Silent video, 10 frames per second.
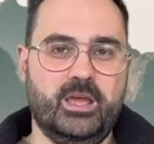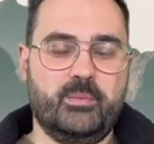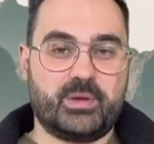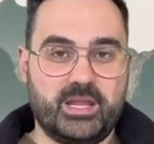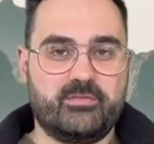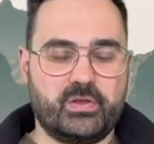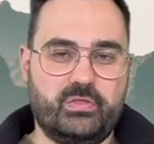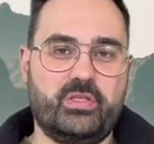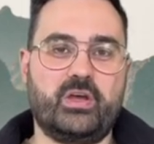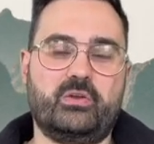But even
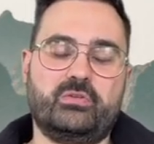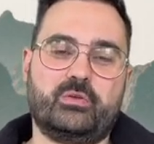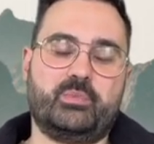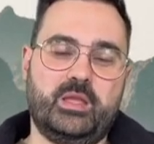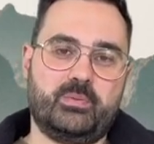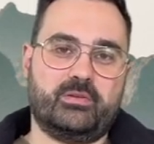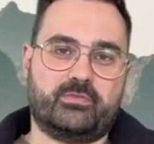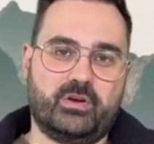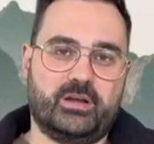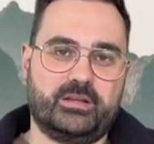though the people of
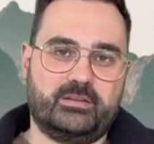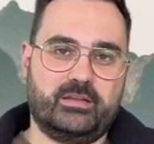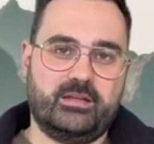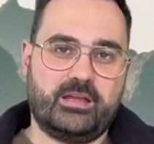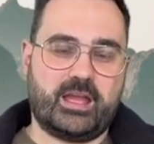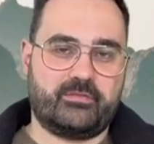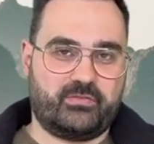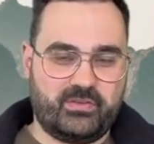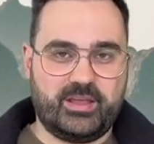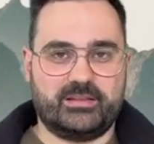God have
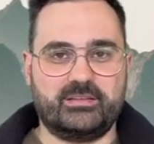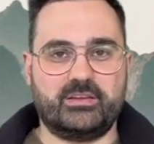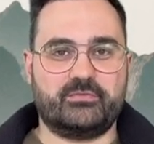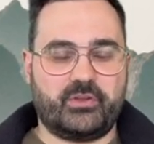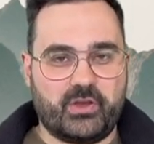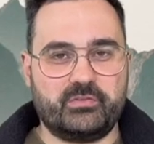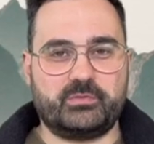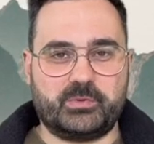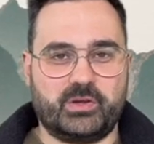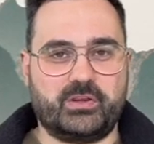sinned and have turned from
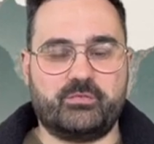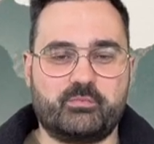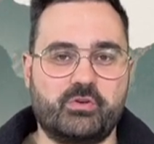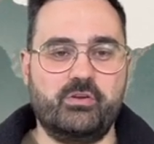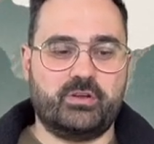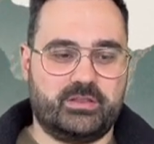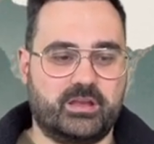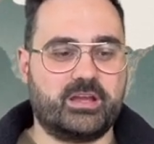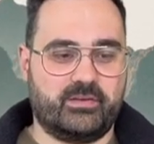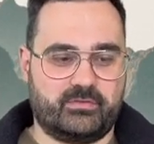God, have broken the
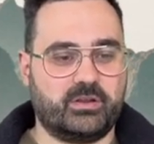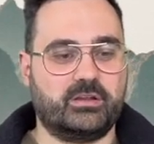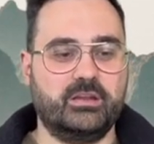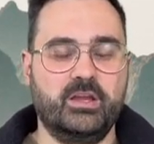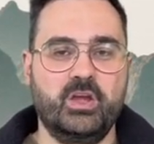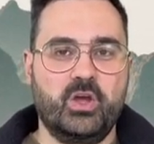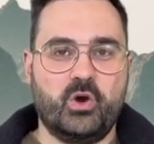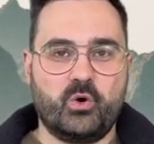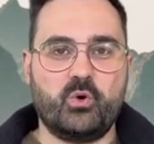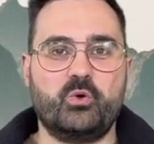covenant,
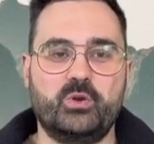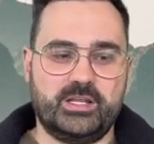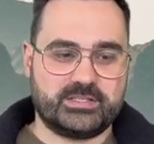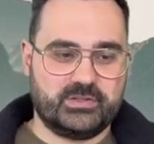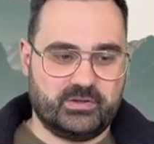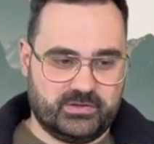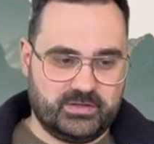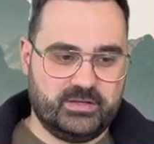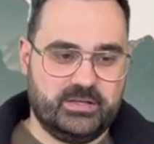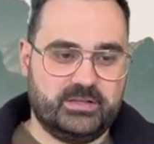all is not
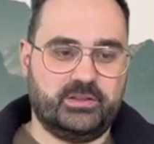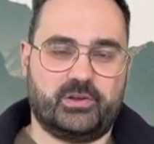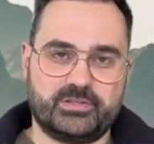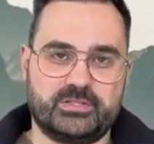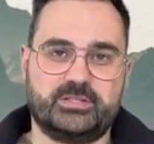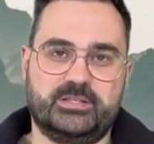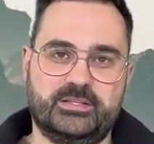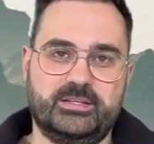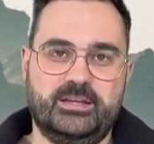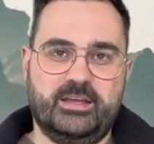lost.
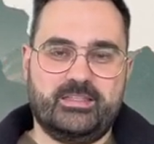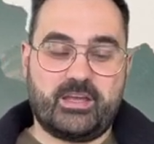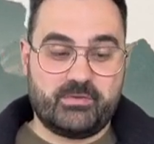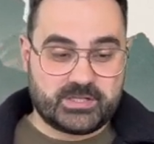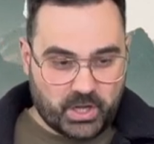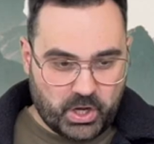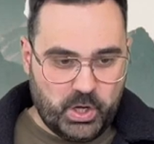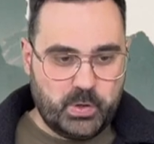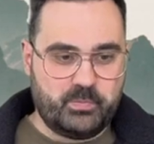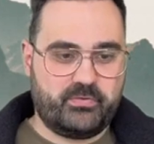There is
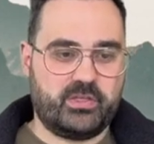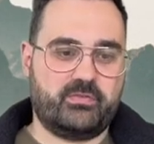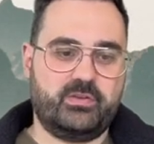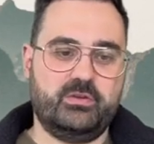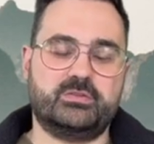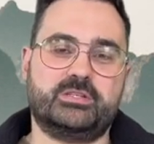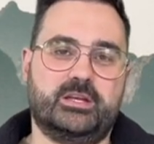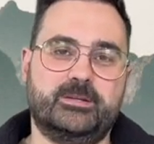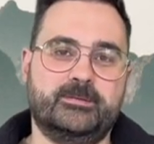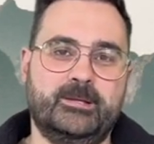hope for the future.
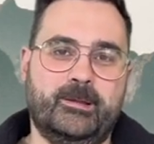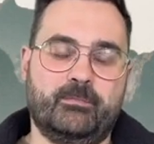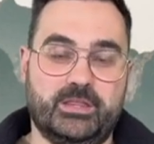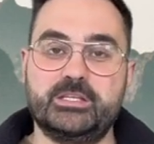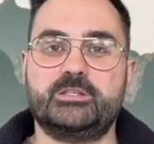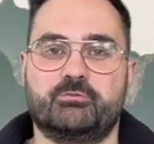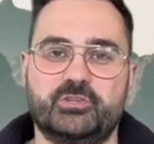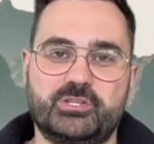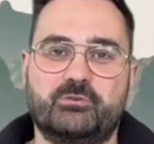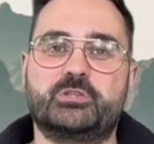And this is what
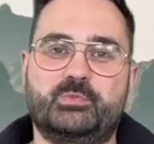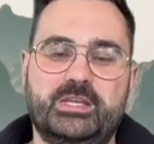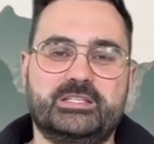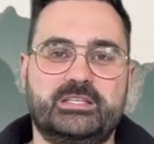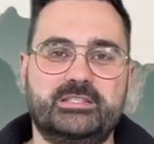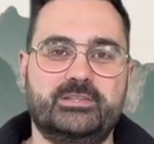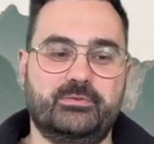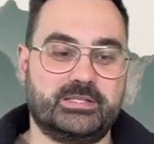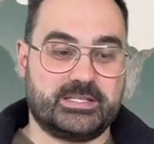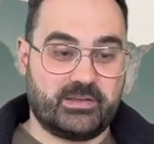Joel speaks into. He
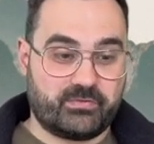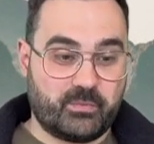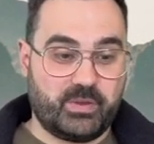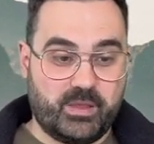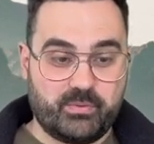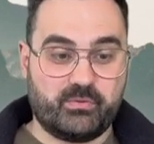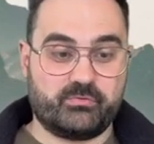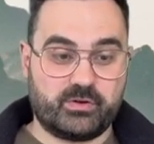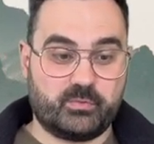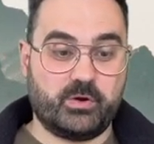says, If the people
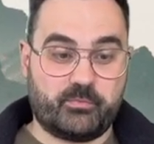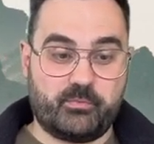would re-